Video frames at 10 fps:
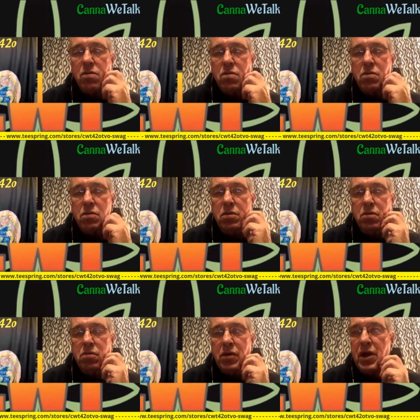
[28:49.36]
Is it
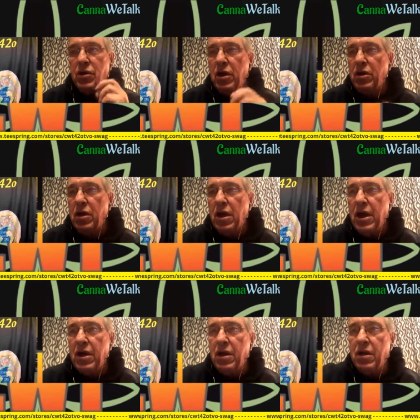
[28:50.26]

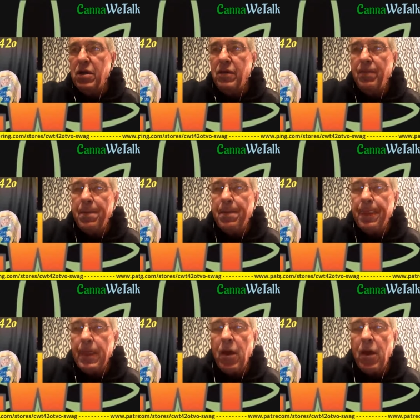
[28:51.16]
to terpenoids?